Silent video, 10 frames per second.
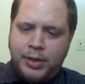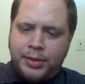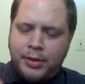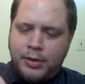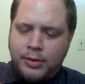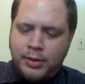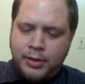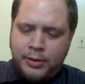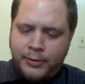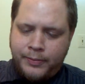menthol.
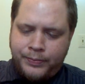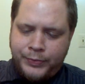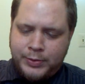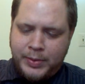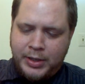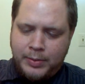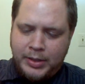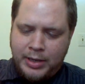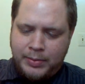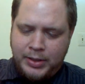This may or
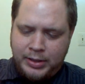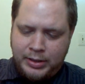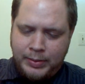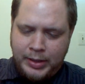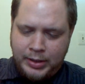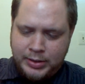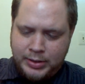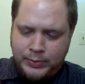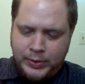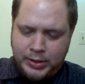may not be the
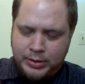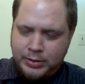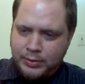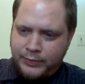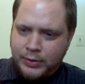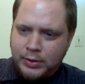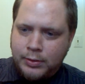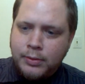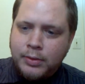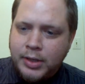best way to do it for
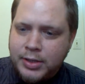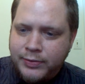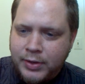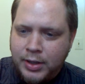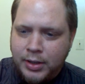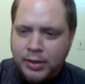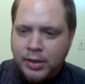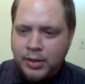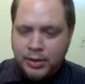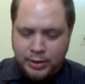you. That's fine.
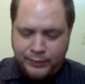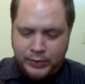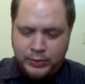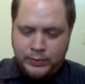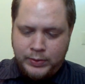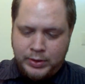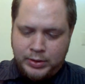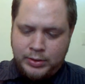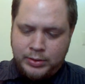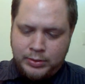If you don't want
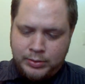to